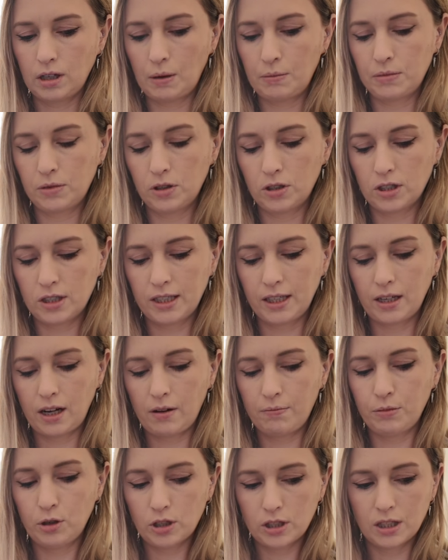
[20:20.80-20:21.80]
I'm used to
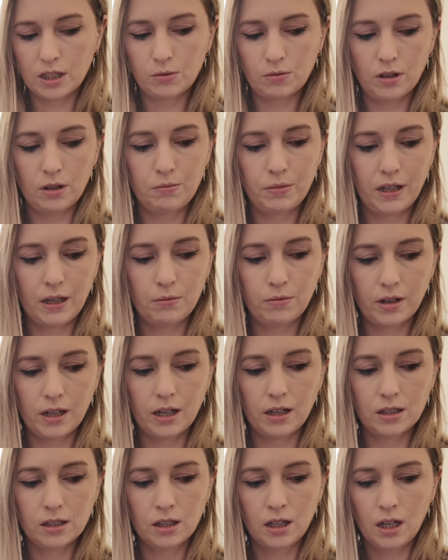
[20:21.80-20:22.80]
this word being
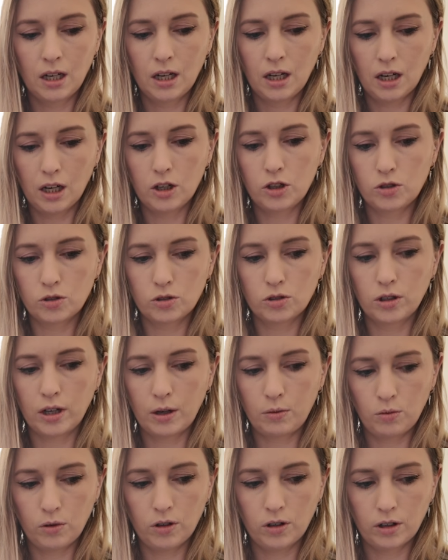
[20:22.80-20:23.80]
pronounced azure
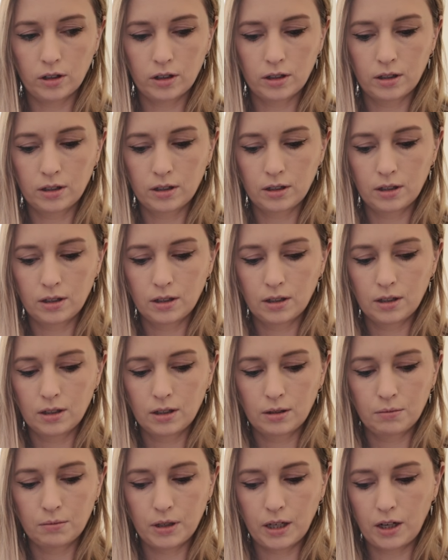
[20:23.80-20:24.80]
at work,
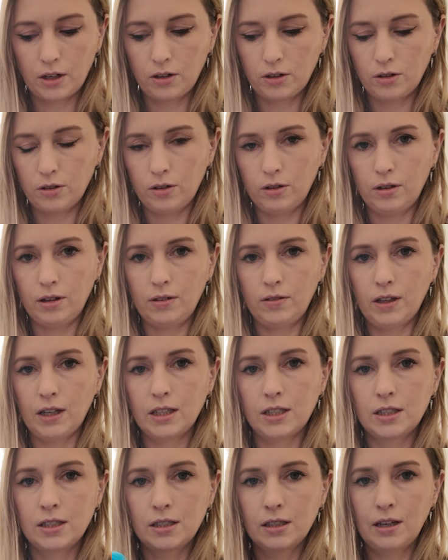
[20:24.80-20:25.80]
but I don't know if
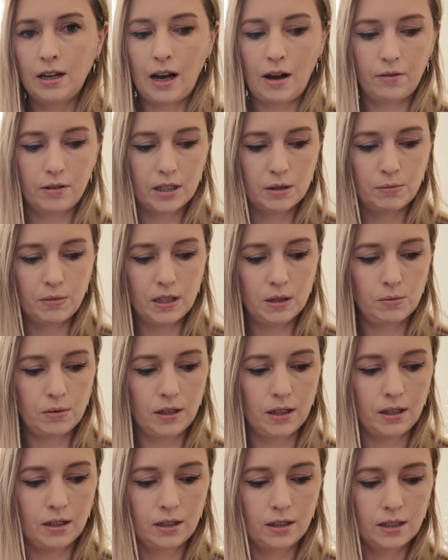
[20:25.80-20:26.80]
that's how it's meant to
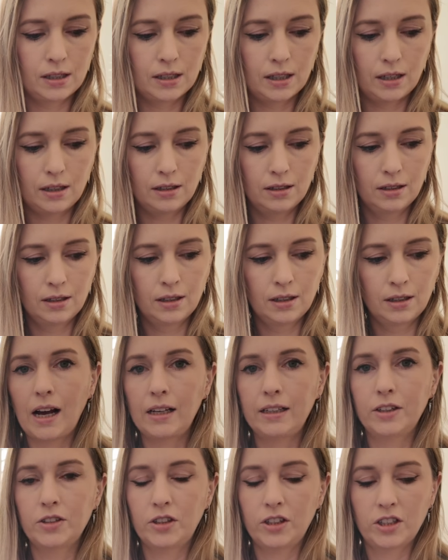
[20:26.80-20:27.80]
be said. I
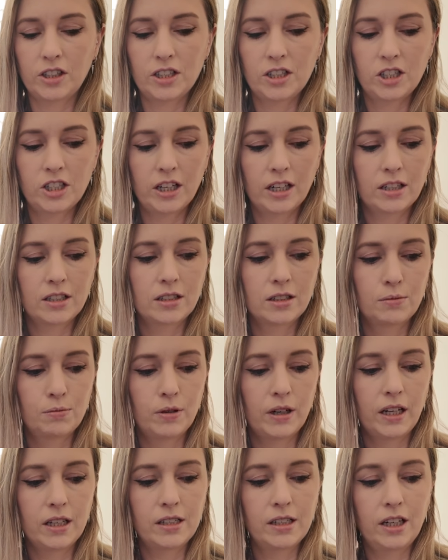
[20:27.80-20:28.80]
literally just checked
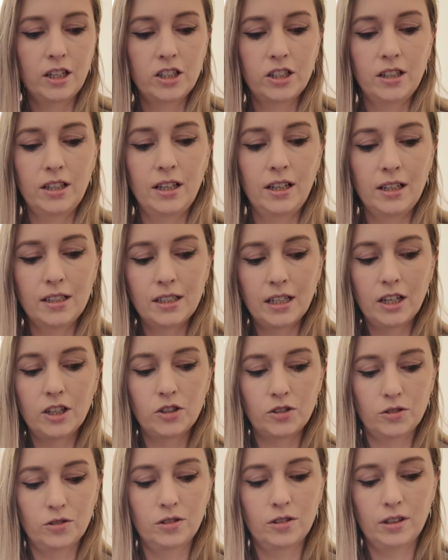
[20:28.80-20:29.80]
pronunciation and it's
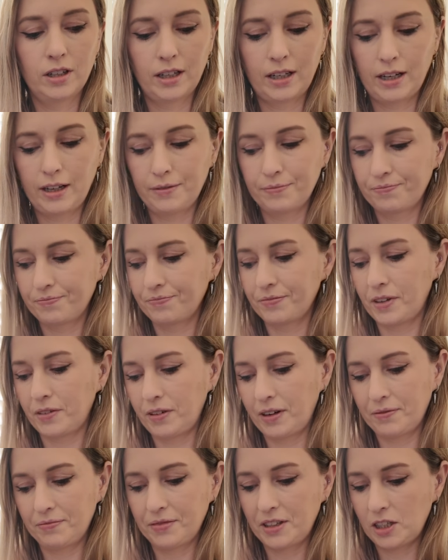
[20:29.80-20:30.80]
azure. Okay, all
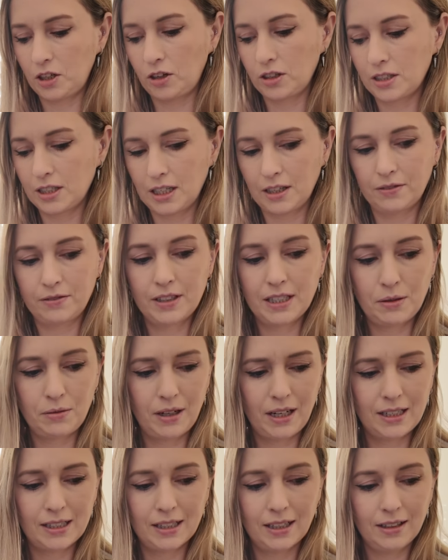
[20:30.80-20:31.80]
right, that's close enough. Is that
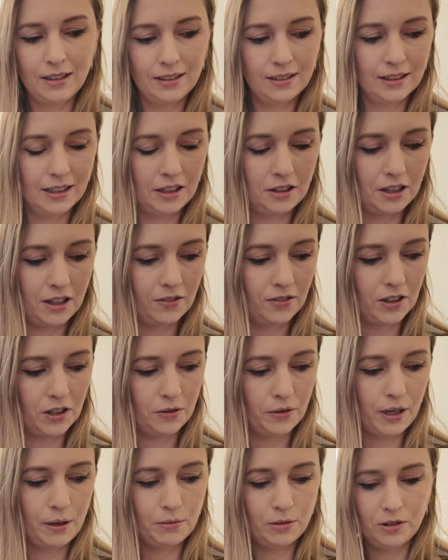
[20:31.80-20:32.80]
what I said? I don't even
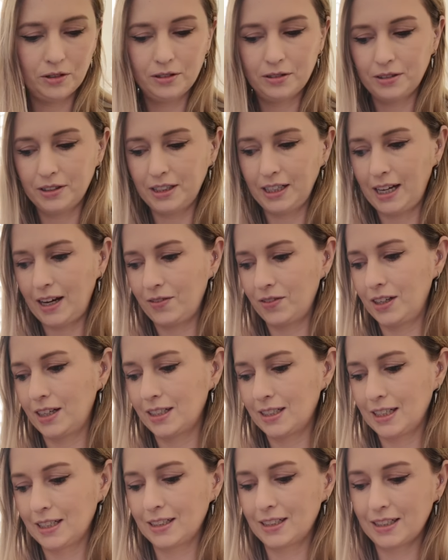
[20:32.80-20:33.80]
know anymore. Everything
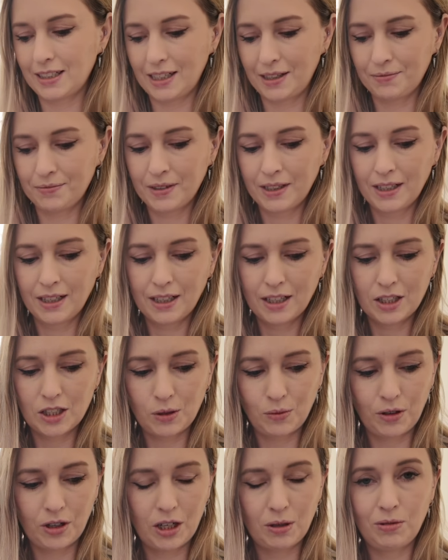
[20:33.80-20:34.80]
sounds the same.
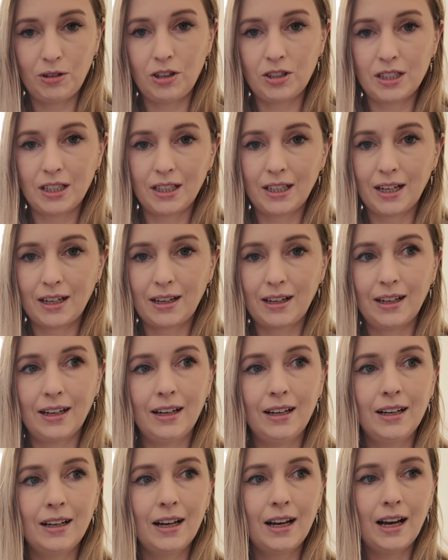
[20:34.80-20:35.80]
So we're going to be using that
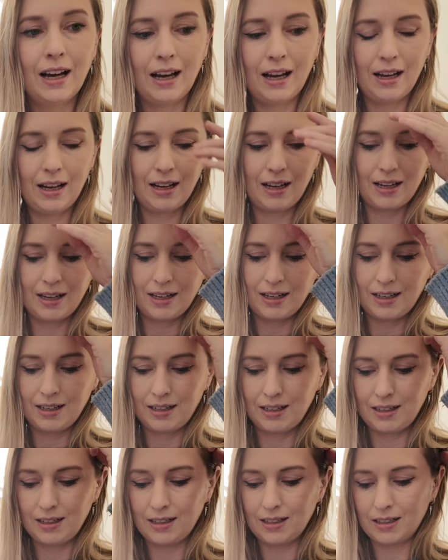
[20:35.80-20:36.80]
color,
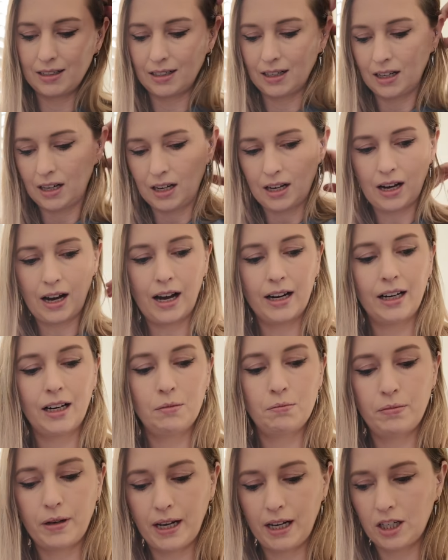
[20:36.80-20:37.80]
and I
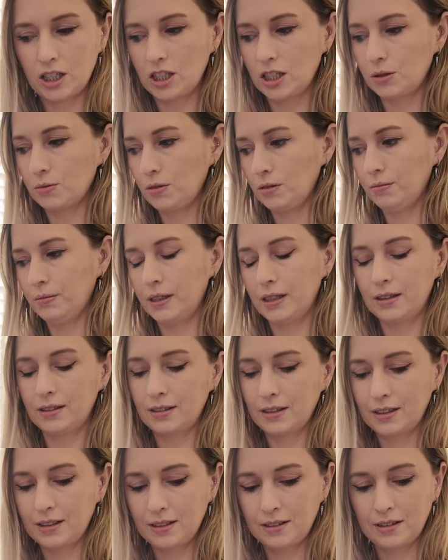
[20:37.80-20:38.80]
need beige as well, but
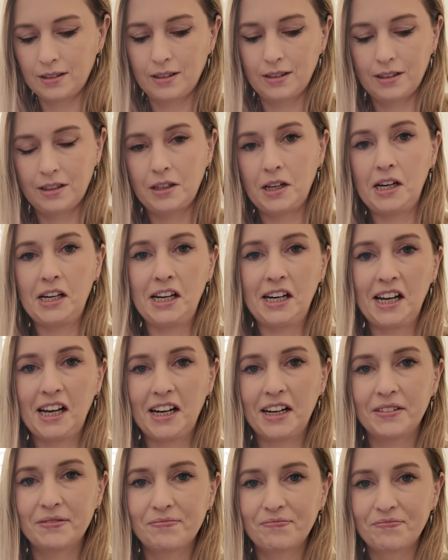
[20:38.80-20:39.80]
I didn't
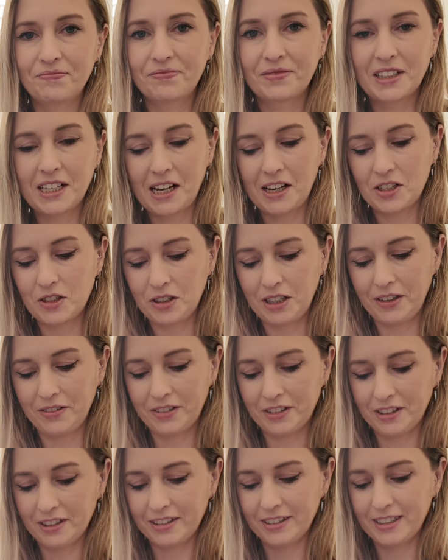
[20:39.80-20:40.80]
get it. I totally
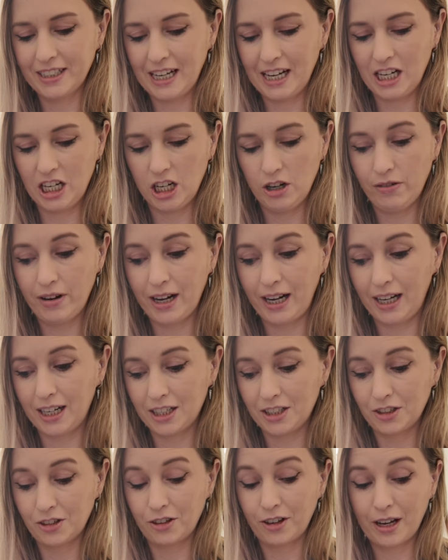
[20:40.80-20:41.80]
forgot. I knew I needed
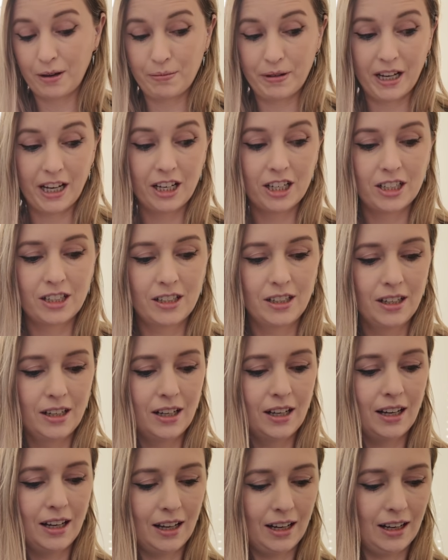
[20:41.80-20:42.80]
to go get beige
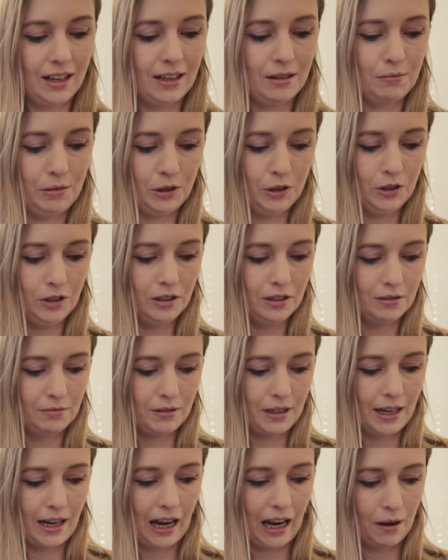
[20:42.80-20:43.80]
and blue,
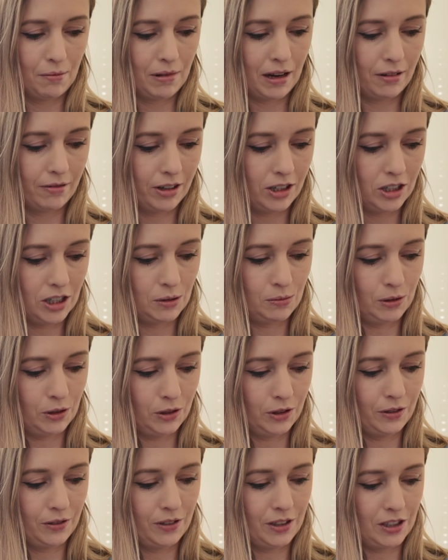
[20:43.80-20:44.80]
but I came back with just
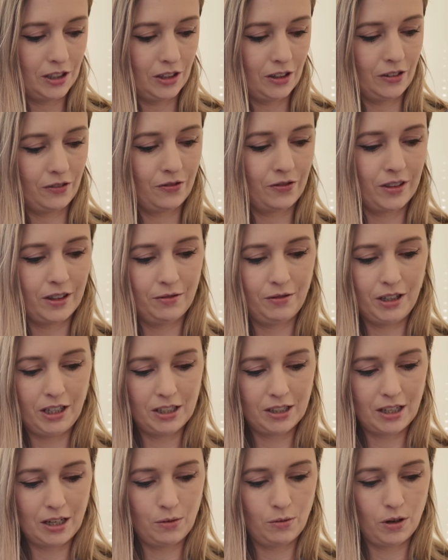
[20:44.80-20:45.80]
blue. So we're
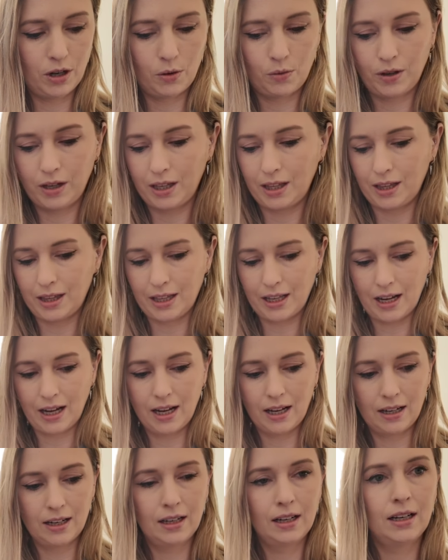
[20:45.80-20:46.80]
just going to work with
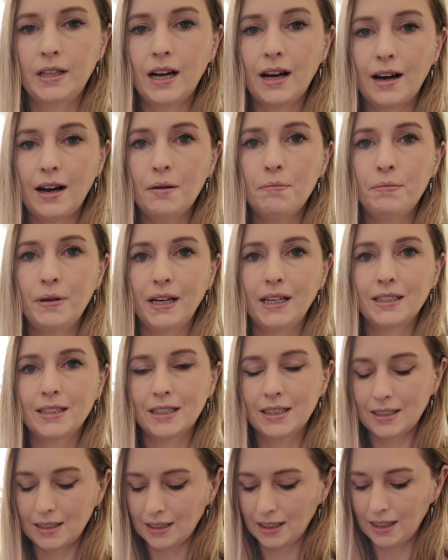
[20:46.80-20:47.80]
that. There are
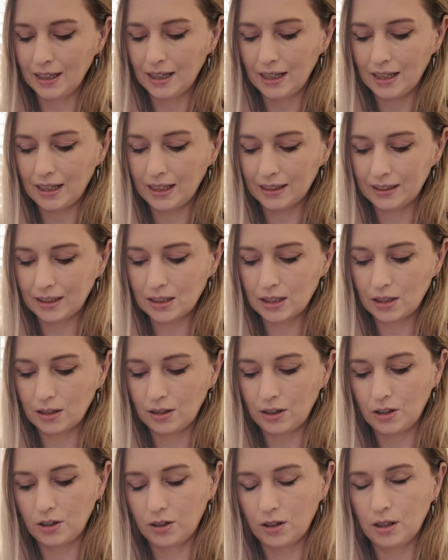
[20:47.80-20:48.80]
pieces, like there's,
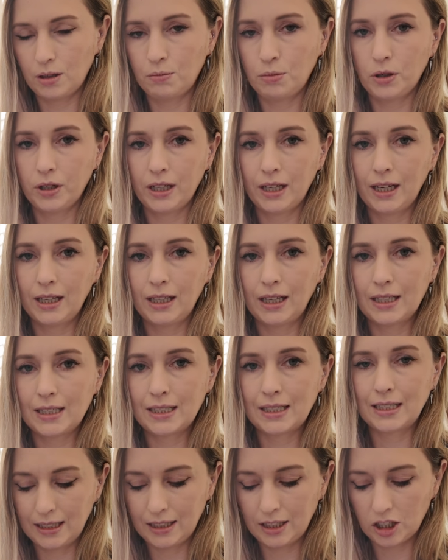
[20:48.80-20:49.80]
you know, the body,
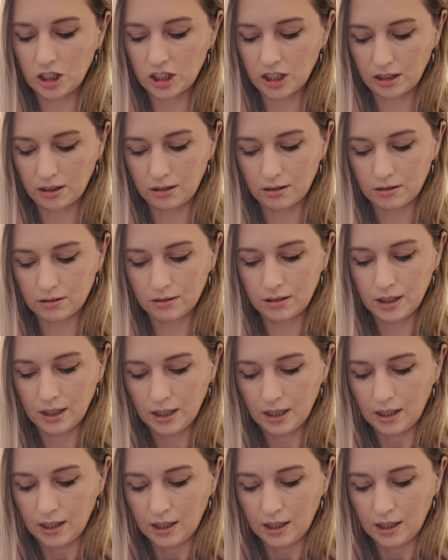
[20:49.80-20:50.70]
there's the shell,